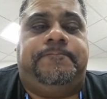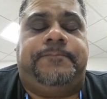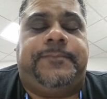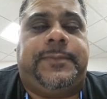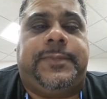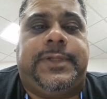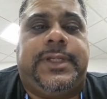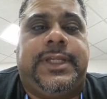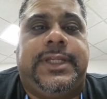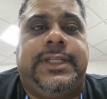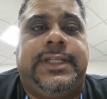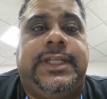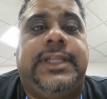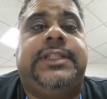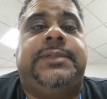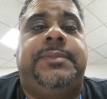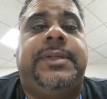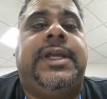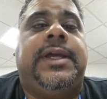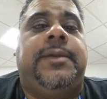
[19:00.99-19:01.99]
it's
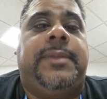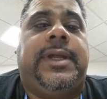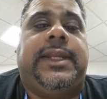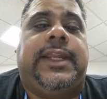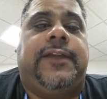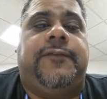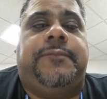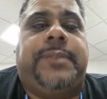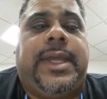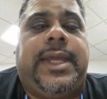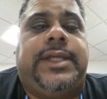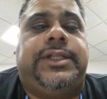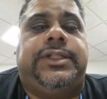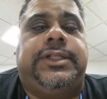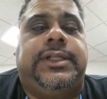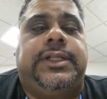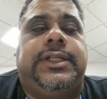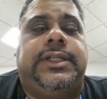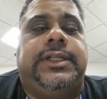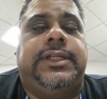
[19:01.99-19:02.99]
become my life passion,
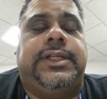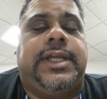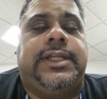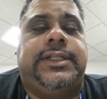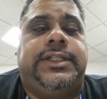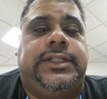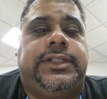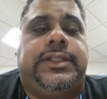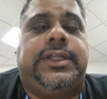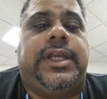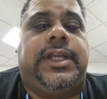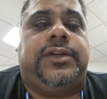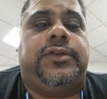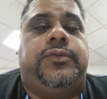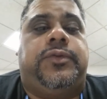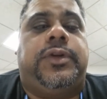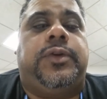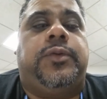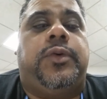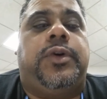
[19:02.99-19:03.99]
and I don't
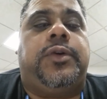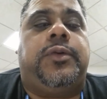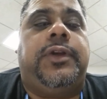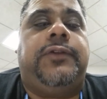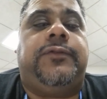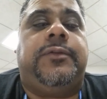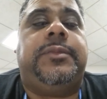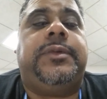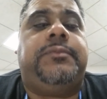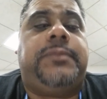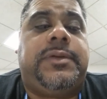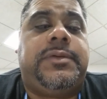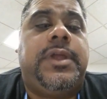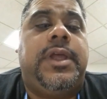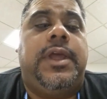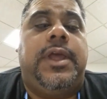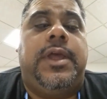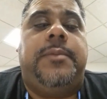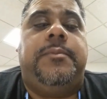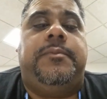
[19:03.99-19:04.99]
want to walk away from it.
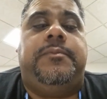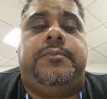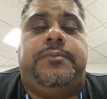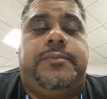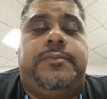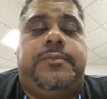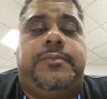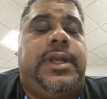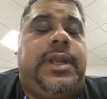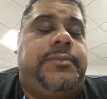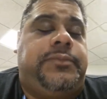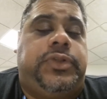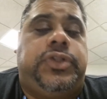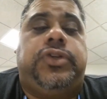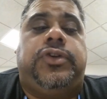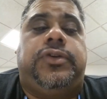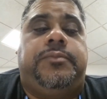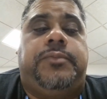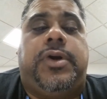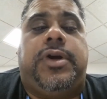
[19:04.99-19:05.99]
And I'm sure
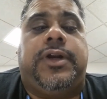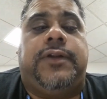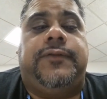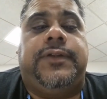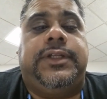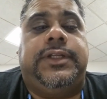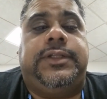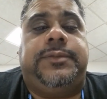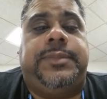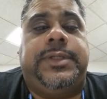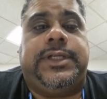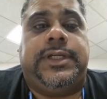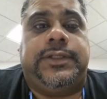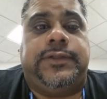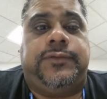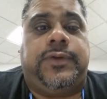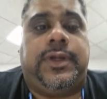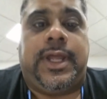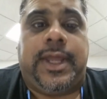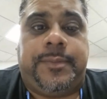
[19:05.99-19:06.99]
part of it is because of
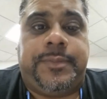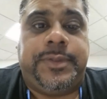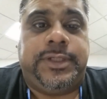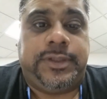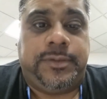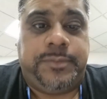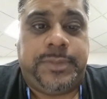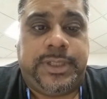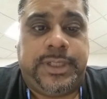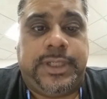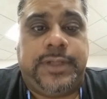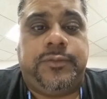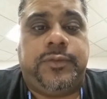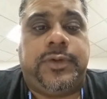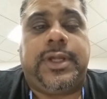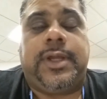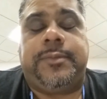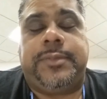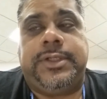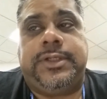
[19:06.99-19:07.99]
what happened to me and what
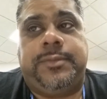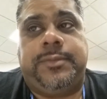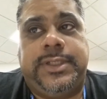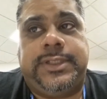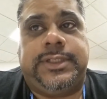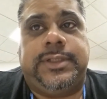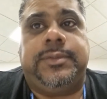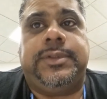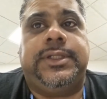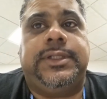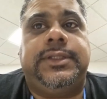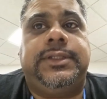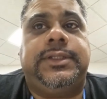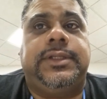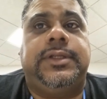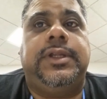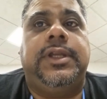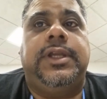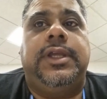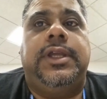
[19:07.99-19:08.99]
happened to my siblings and
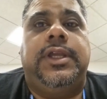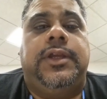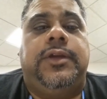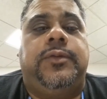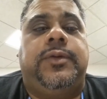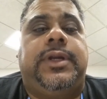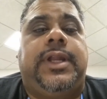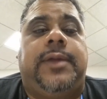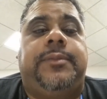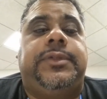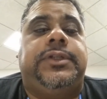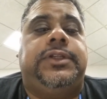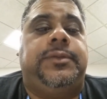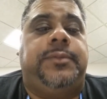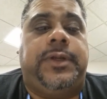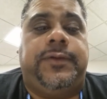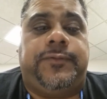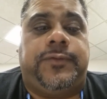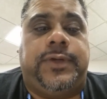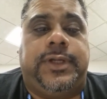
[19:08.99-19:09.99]
what happened to my
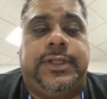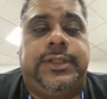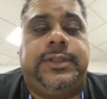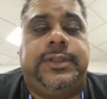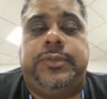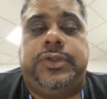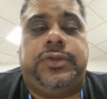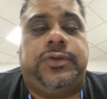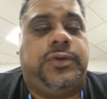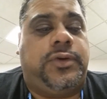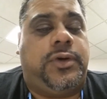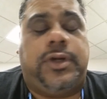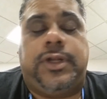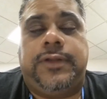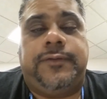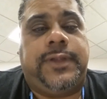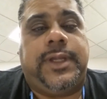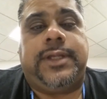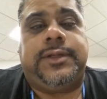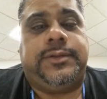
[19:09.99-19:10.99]
friends. I'm sure all of
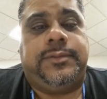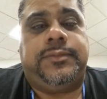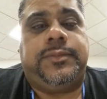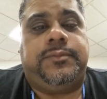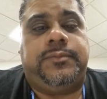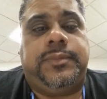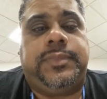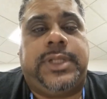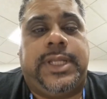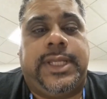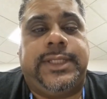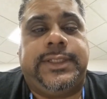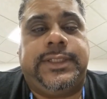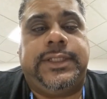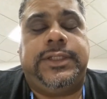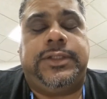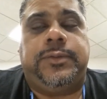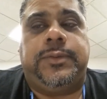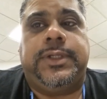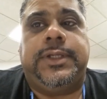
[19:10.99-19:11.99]
that plays
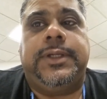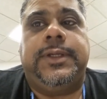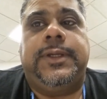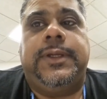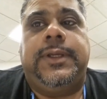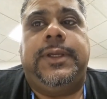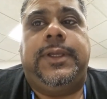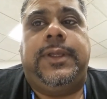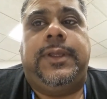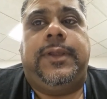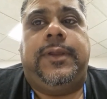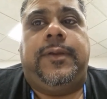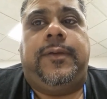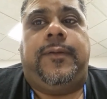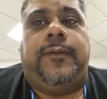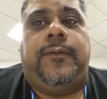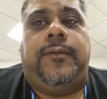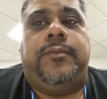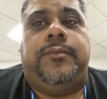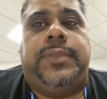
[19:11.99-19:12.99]
into it.
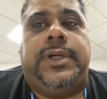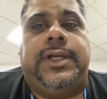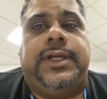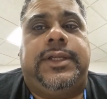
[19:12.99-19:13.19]
But